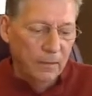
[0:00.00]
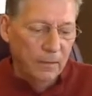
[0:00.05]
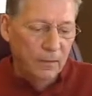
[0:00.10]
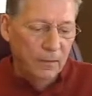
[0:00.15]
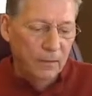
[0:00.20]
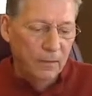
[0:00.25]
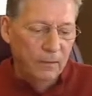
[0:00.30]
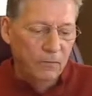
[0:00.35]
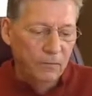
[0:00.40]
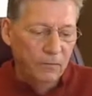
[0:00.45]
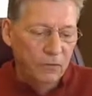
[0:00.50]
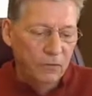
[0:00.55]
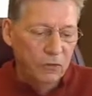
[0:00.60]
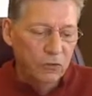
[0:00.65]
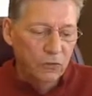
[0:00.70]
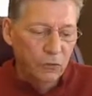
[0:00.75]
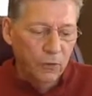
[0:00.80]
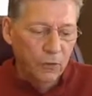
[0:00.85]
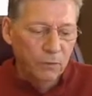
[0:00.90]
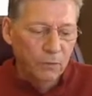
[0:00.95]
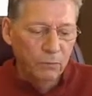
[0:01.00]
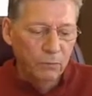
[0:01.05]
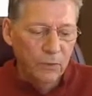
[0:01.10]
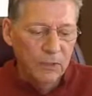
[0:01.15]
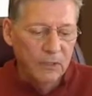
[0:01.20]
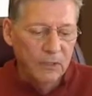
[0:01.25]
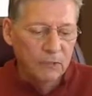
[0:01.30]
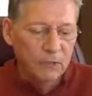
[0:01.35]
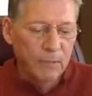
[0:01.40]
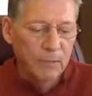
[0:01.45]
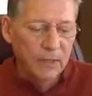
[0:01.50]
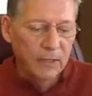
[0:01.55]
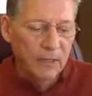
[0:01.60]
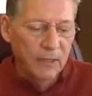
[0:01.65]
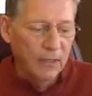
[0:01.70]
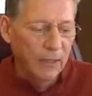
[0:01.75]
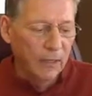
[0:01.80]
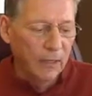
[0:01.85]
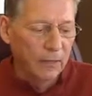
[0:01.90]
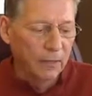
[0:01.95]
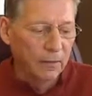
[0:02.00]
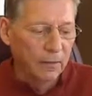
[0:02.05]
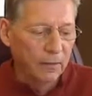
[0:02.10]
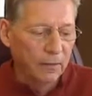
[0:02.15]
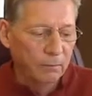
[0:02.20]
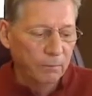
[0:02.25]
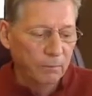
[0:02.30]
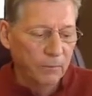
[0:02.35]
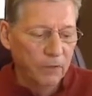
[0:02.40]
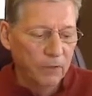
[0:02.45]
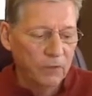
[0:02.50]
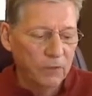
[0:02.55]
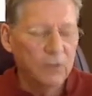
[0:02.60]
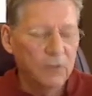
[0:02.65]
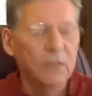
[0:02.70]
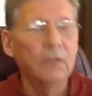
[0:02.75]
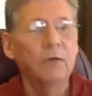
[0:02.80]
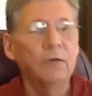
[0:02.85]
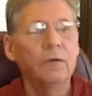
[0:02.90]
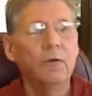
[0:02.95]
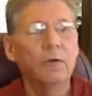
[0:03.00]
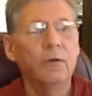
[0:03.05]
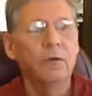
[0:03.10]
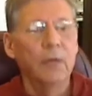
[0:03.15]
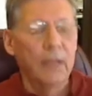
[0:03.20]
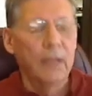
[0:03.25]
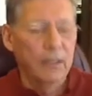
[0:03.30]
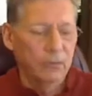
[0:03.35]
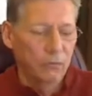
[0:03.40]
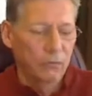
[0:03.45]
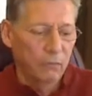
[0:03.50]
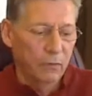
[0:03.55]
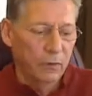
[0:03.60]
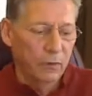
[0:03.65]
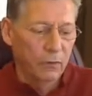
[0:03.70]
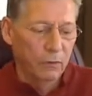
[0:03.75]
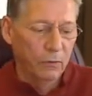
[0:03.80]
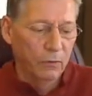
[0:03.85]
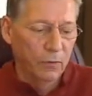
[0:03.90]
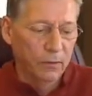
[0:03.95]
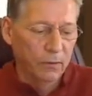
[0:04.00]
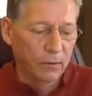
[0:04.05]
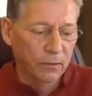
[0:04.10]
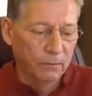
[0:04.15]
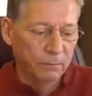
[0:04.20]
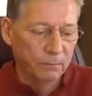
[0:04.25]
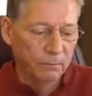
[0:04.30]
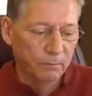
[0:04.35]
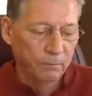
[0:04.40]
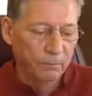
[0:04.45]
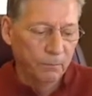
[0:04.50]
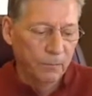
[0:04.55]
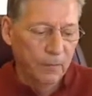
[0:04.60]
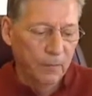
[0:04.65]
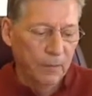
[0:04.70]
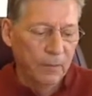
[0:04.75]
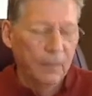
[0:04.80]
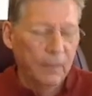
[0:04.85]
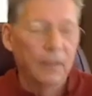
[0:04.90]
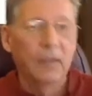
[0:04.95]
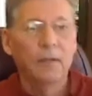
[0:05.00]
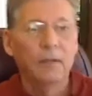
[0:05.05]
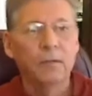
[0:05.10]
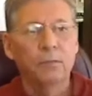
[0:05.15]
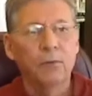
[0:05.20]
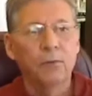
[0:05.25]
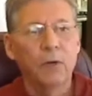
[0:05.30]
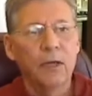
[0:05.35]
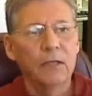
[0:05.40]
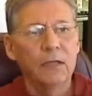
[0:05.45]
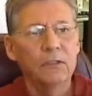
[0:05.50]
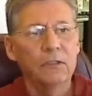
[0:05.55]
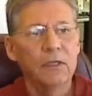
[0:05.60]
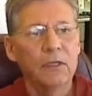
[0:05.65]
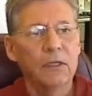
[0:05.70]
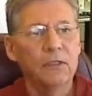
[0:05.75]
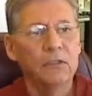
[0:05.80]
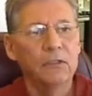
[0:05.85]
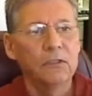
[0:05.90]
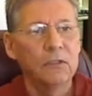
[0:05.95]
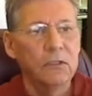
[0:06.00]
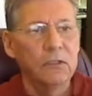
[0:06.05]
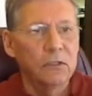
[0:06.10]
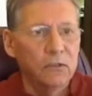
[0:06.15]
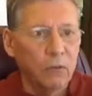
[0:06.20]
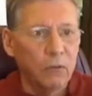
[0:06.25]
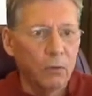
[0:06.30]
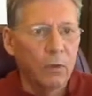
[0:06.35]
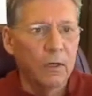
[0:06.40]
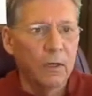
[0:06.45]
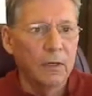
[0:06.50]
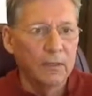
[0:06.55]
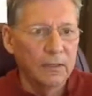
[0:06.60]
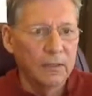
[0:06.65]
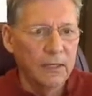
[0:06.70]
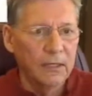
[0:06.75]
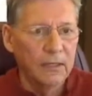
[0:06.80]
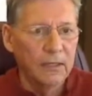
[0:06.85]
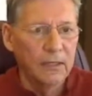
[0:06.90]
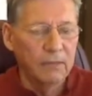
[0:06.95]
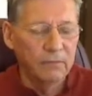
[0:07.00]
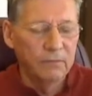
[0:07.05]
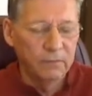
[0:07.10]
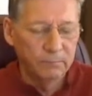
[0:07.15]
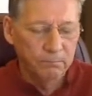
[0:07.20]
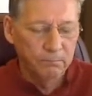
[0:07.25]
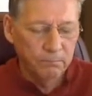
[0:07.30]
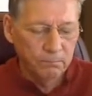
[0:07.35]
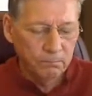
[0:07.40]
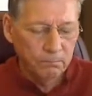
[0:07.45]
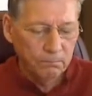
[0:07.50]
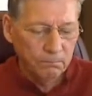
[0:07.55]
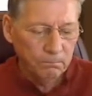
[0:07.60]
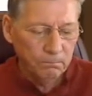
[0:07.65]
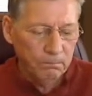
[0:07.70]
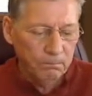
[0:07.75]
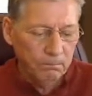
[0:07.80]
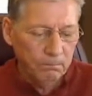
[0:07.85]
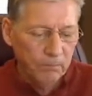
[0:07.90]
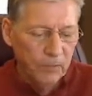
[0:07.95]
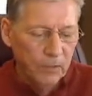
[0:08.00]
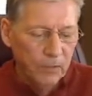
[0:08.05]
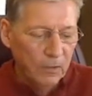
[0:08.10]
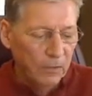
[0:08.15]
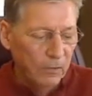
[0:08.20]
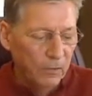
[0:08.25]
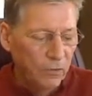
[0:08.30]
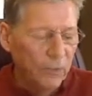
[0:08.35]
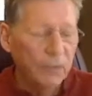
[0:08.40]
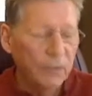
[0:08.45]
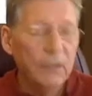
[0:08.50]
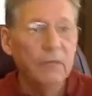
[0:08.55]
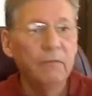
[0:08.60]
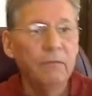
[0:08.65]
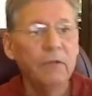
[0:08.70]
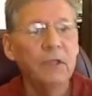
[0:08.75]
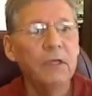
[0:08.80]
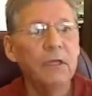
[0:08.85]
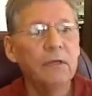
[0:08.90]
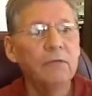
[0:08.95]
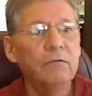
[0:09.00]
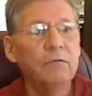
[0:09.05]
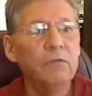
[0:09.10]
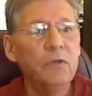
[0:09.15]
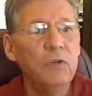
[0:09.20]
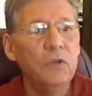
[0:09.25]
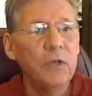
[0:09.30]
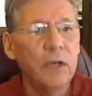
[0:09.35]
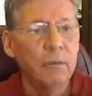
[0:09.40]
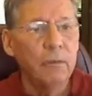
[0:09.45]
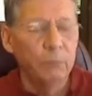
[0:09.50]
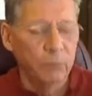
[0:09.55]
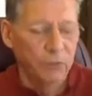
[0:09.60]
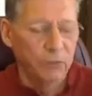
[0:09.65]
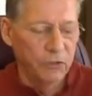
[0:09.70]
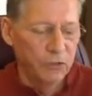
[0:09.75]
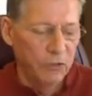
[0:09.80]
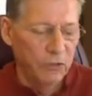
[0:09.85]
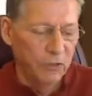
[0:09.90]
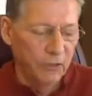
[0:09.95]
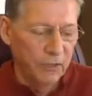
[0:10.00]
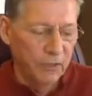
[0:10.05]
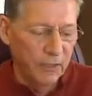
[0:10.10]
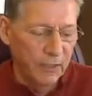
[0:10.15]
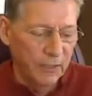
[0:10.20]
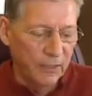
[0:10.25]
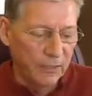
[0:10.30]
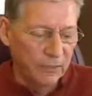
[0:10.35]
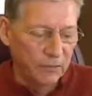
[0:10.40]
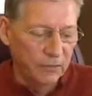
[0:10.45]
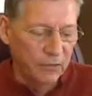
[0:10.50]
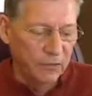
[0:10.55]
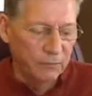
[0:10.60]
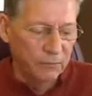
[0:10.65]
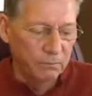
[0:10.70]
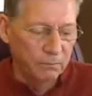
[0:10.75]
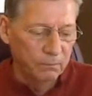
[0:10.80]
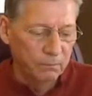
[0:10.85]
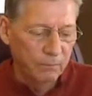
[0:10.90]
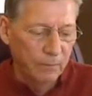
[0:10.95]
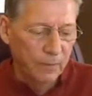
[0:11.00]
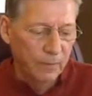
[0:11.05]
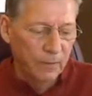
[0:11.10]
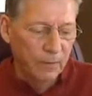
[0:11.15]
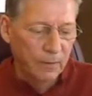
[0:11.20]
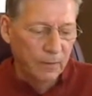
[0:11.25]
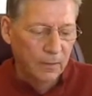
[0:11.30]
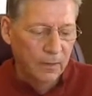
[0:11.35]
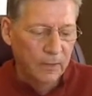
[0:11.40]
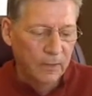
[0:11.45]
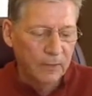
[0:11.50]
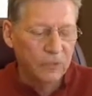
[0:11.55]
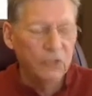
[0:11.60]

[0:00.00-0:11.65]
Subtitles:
If you sort breeds by color, there's still no natural order, and the process is qualitative. You can even give numbers to things, like